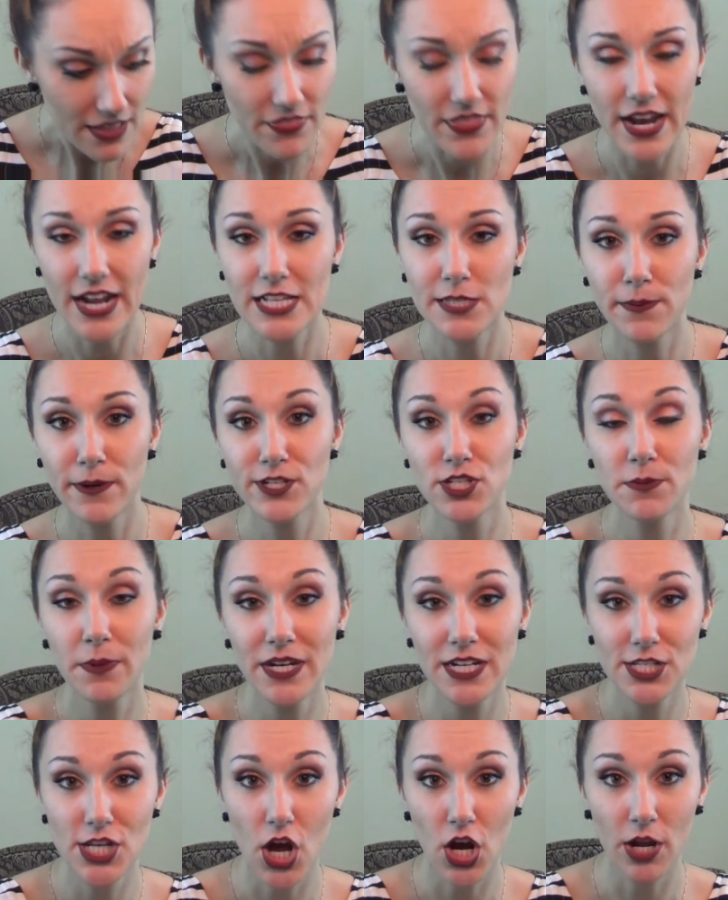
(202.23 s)
the next brush I'm
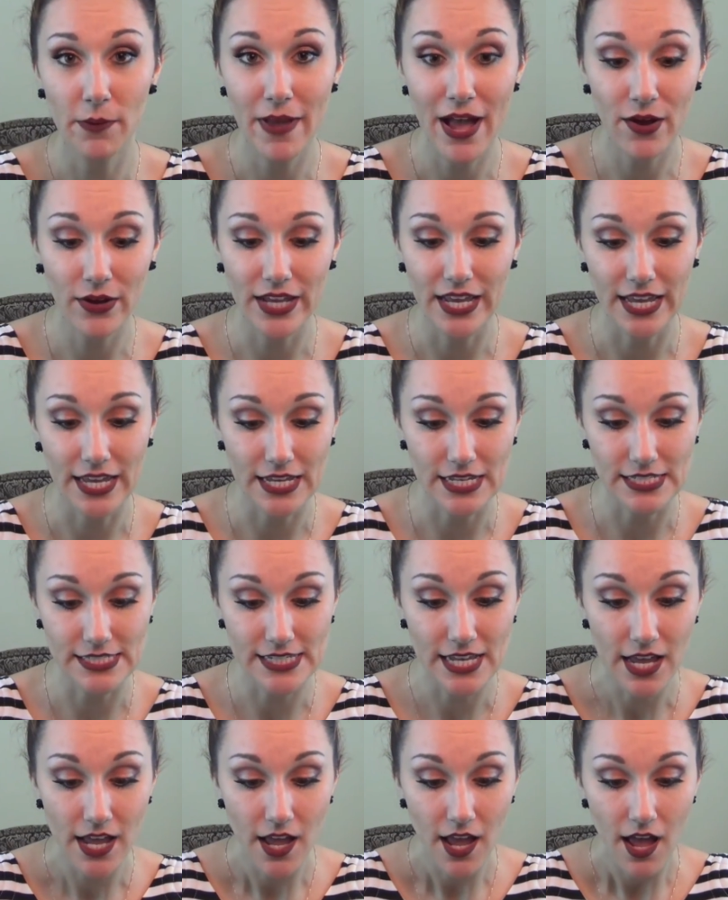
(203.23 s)
going to talk about
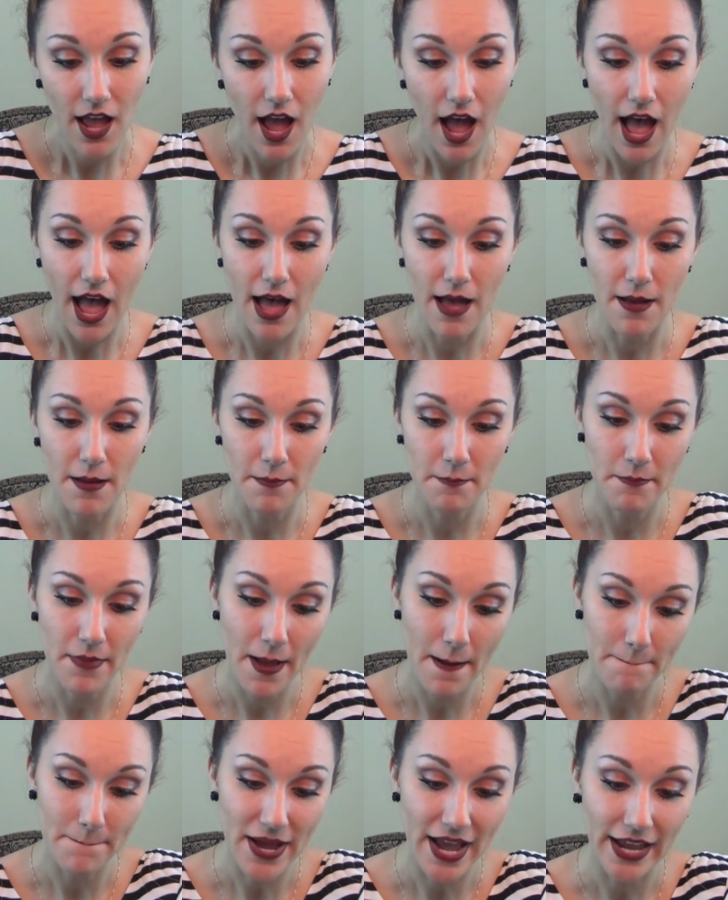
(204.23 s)
is
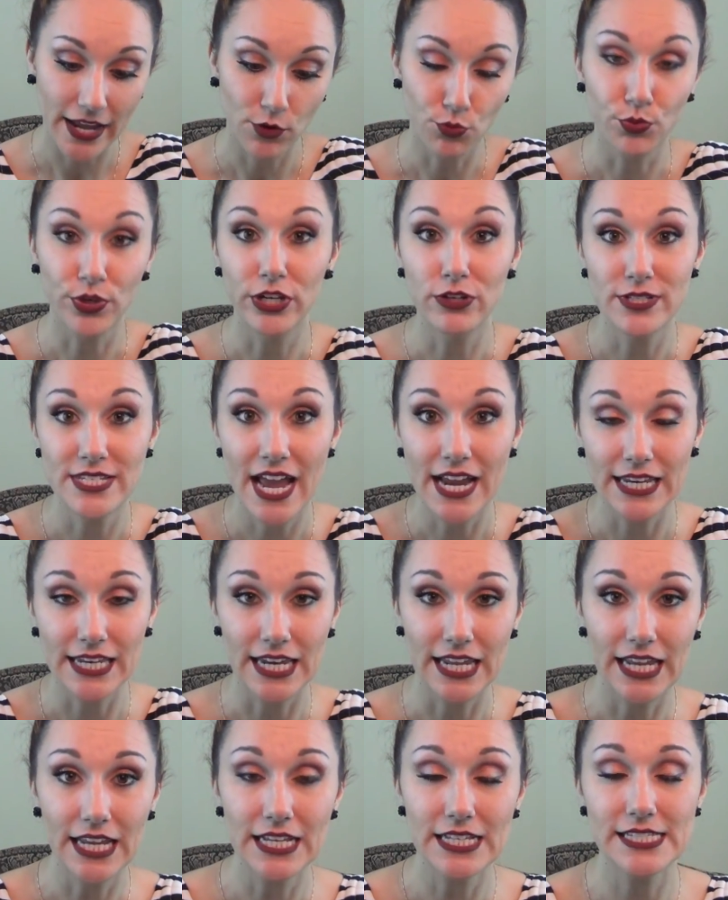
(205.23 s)
by Real
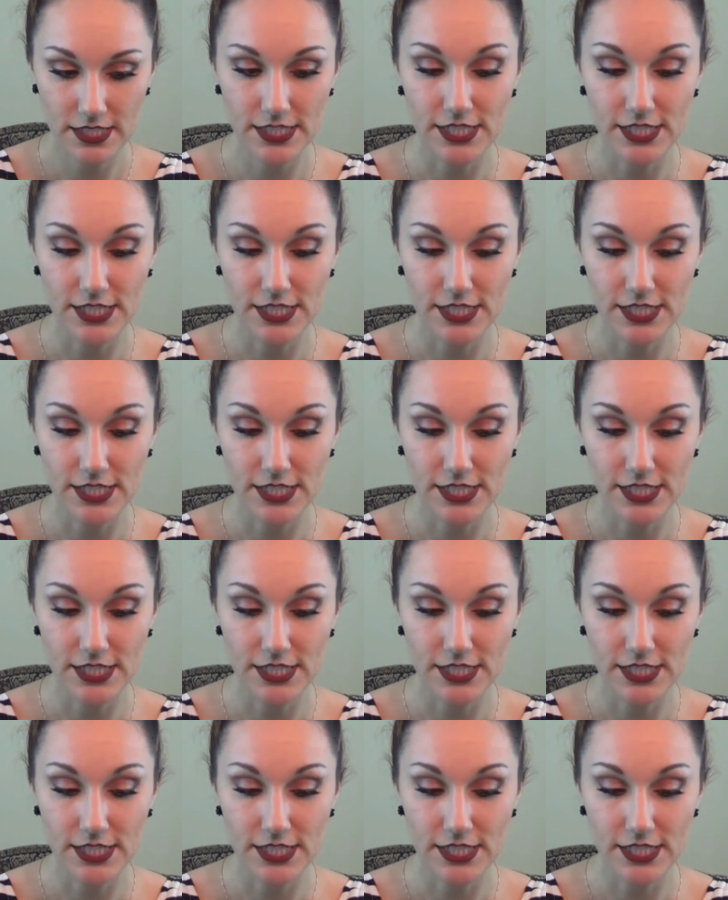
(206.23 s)
Techniques.